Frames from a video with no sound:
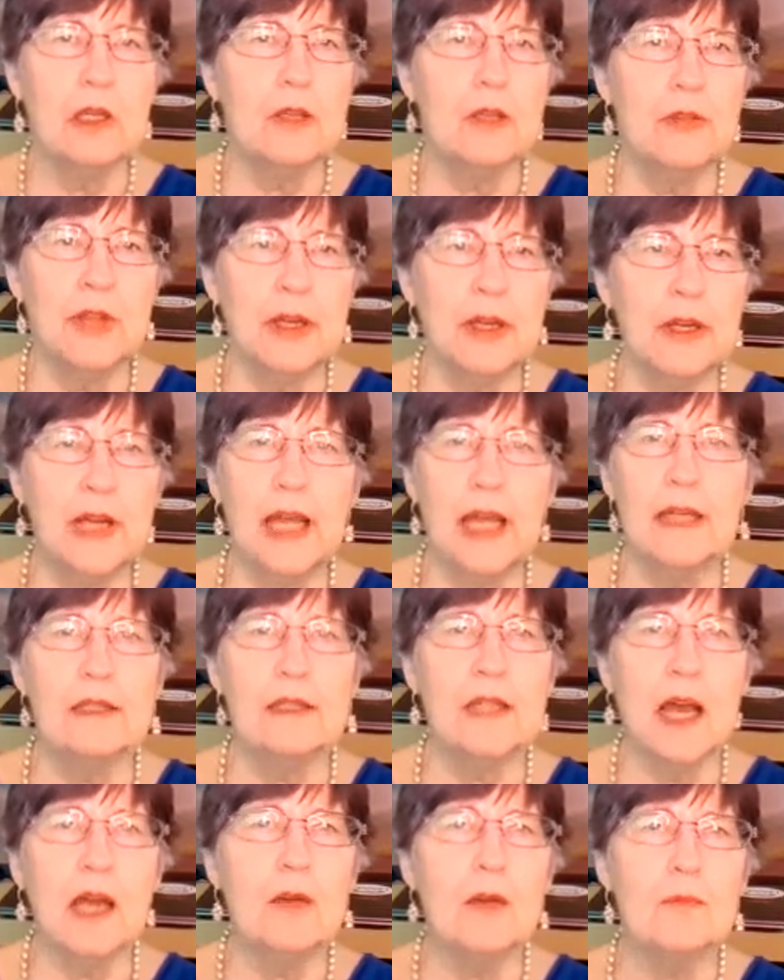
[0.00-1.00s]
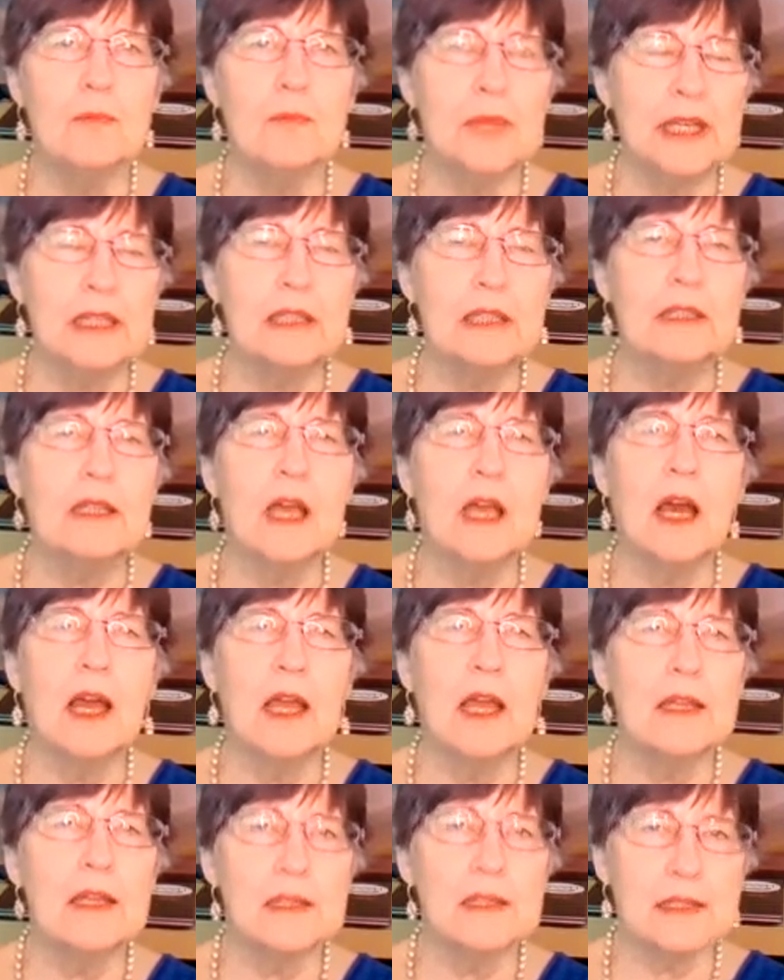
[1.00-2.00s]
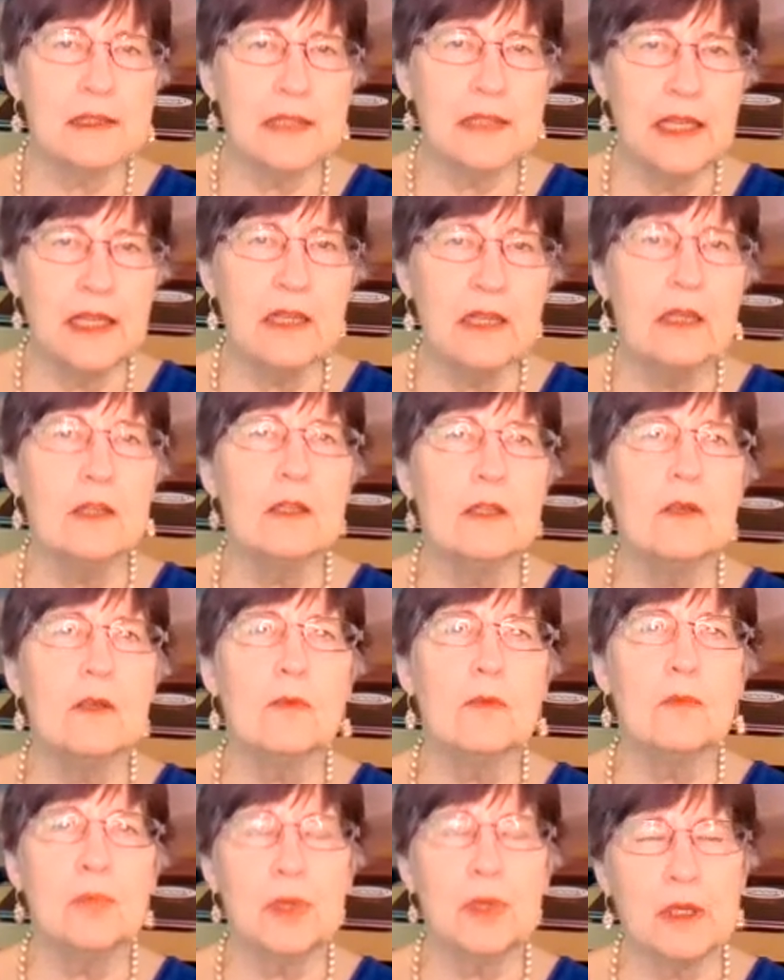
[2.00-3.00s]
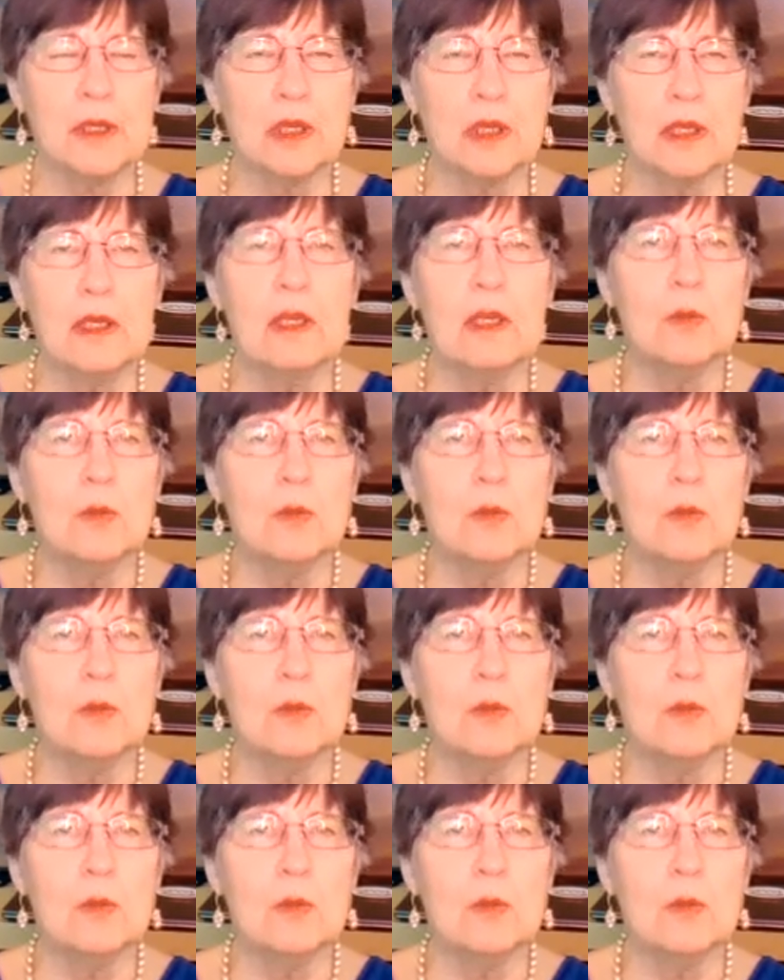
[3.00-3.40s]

There had not been a single book